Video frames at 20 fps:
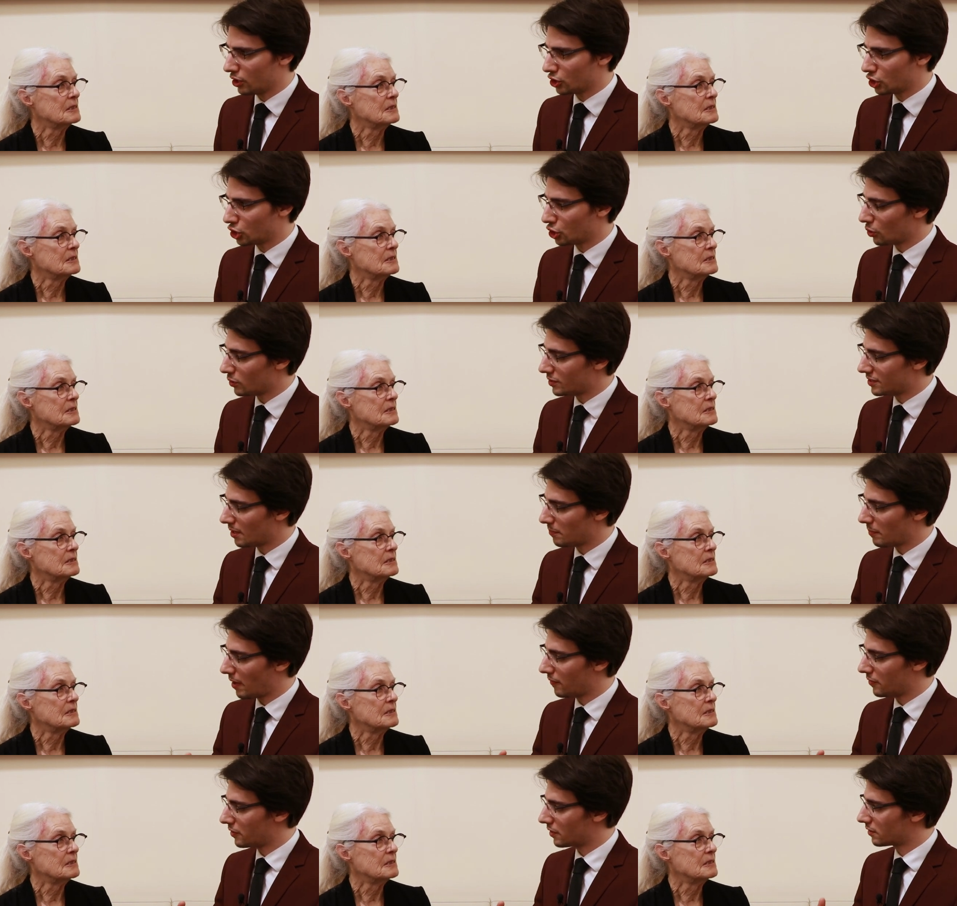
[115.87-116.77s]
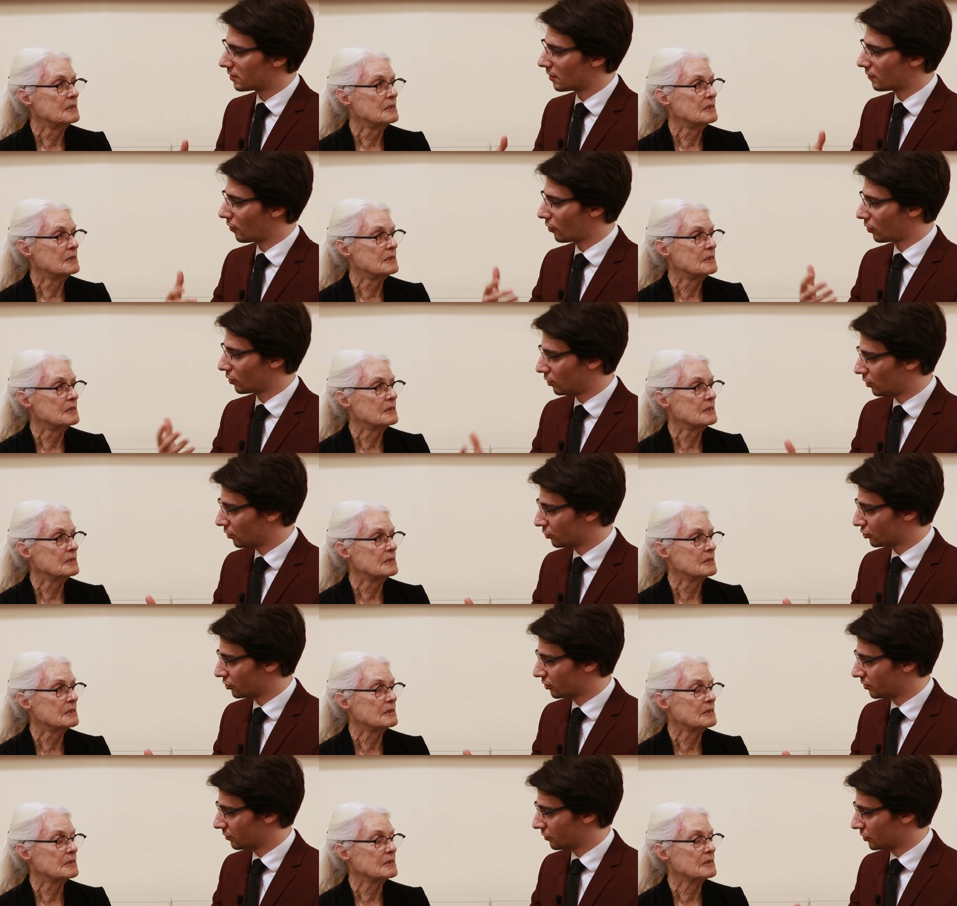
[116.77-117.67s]
Speaker 1: showed some evidence of
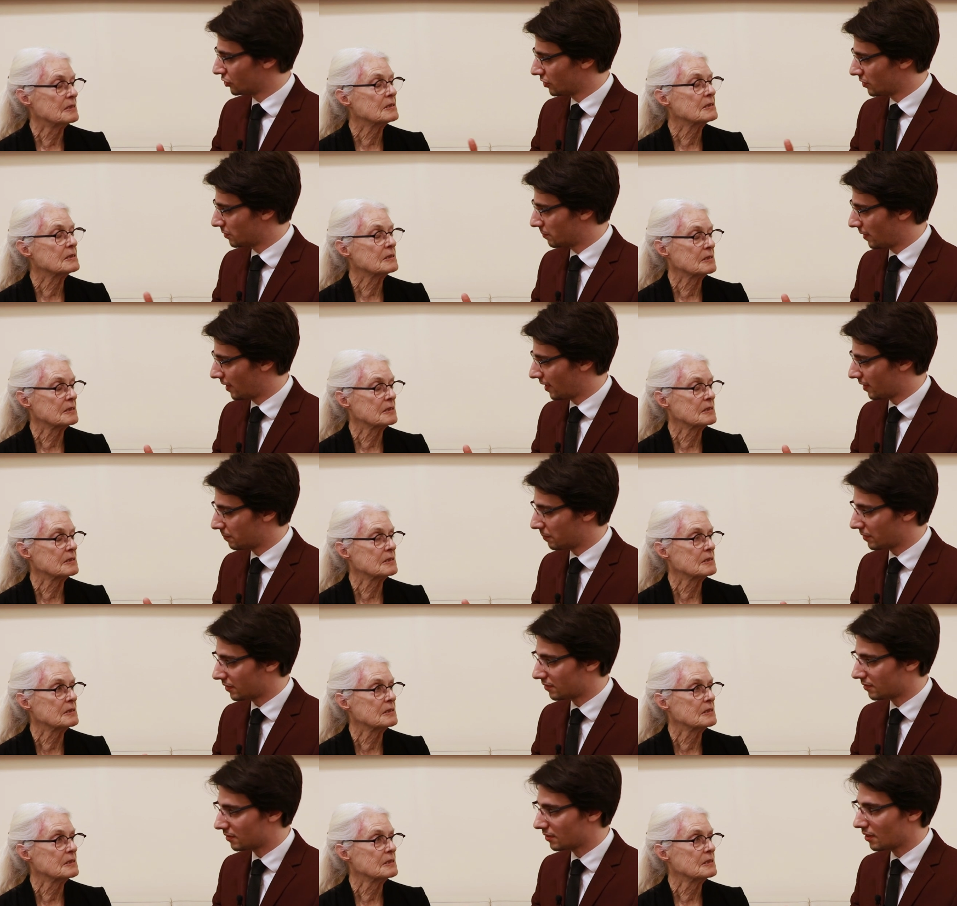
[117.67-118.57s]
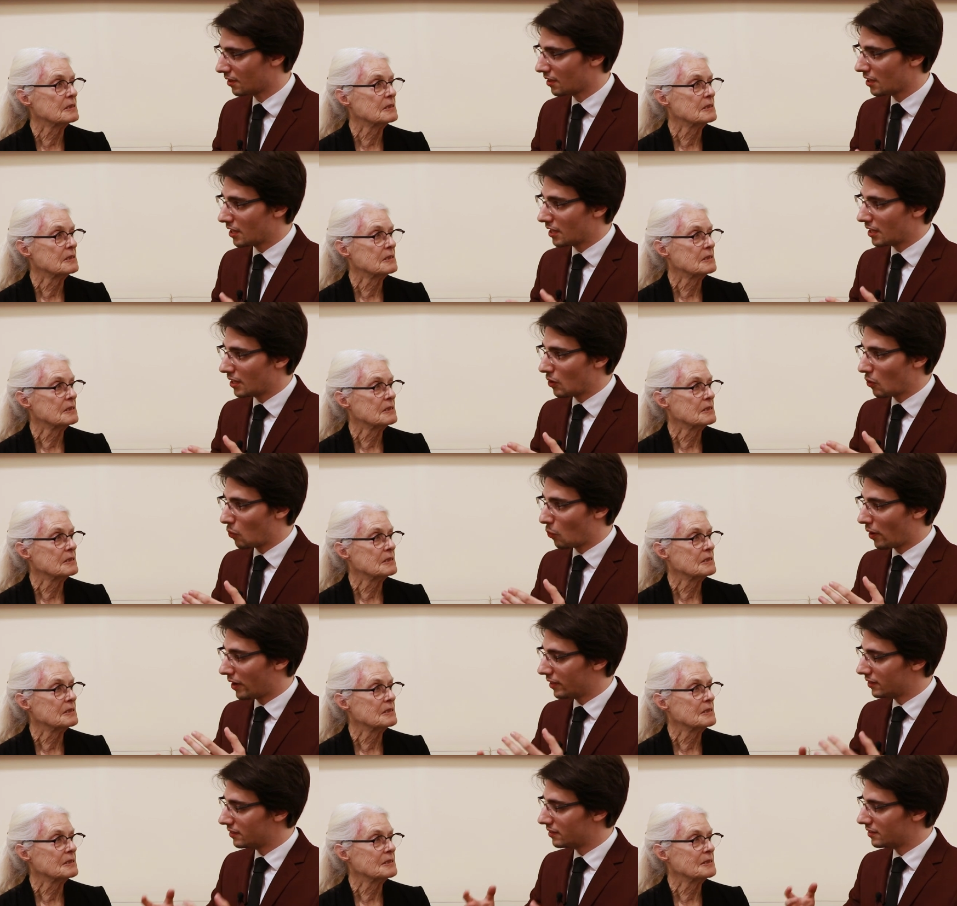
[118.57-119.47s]
foreclosure, which is bad, but
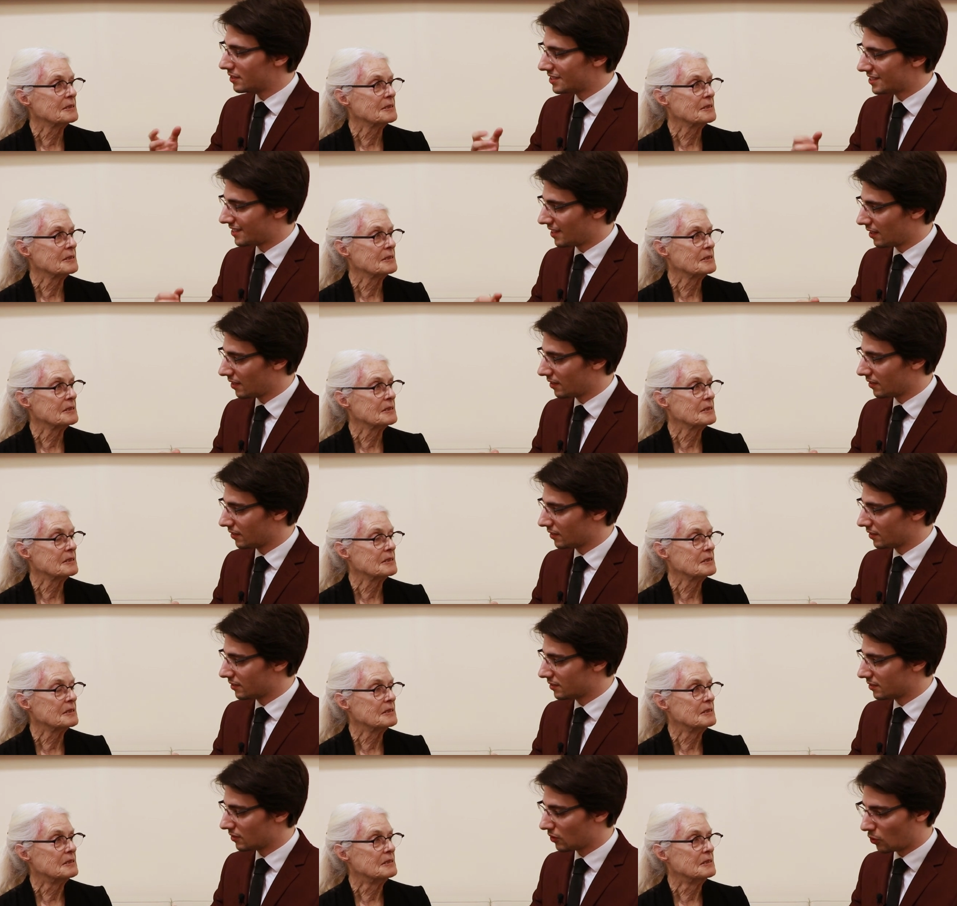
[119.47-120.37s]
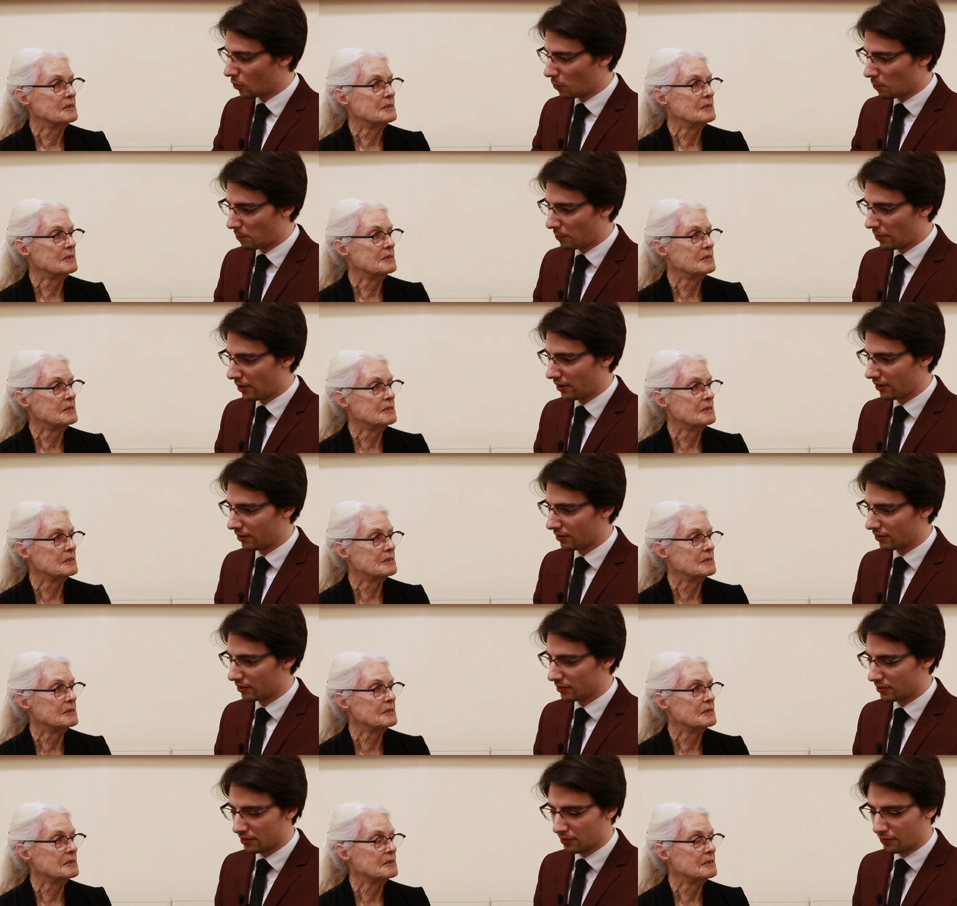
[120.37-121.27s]
when these studies
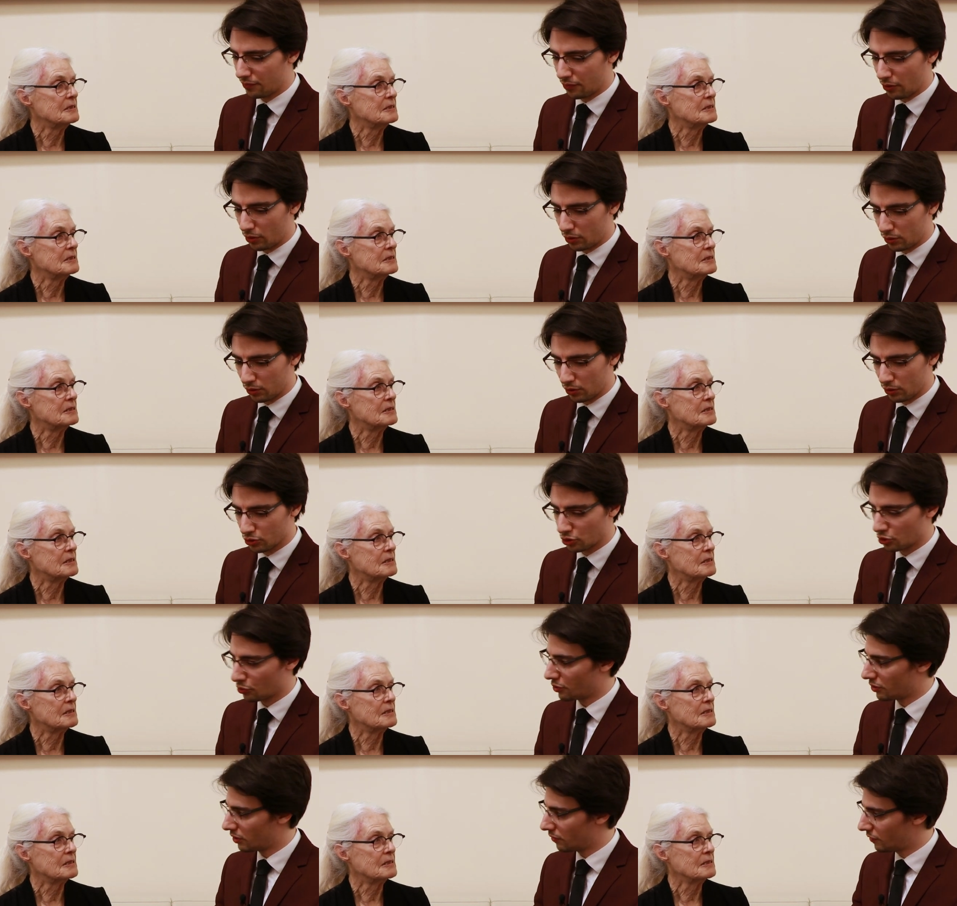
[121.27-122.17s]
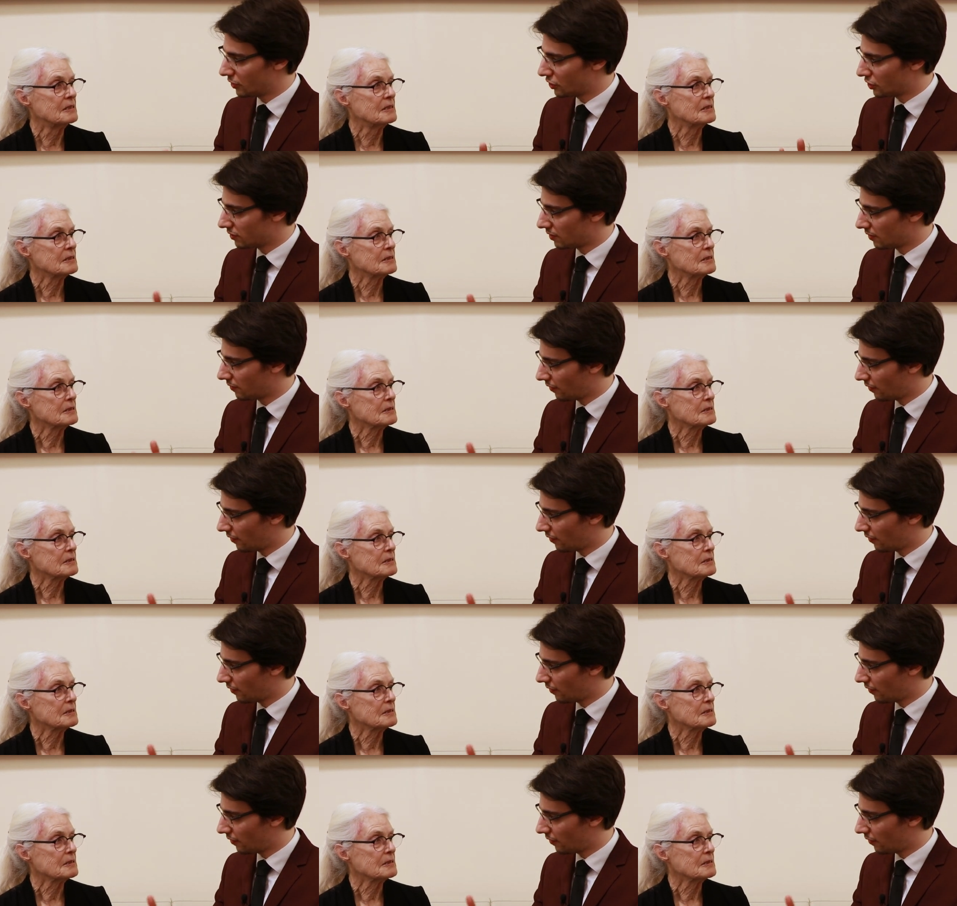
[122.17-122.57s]
compare the foreclosure with efficiency